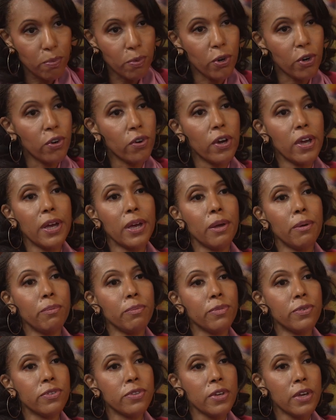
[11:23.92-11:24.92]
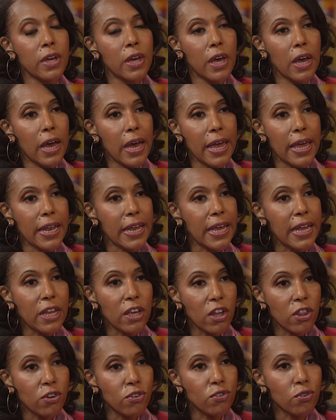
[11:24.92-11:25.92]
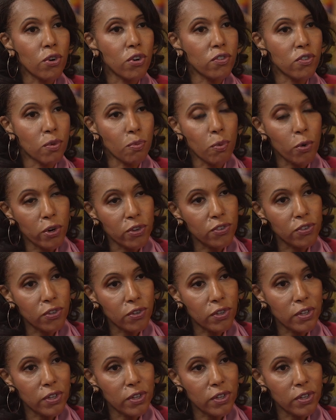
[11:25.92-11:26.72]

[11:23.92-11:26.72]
programs, and any other sort of supports you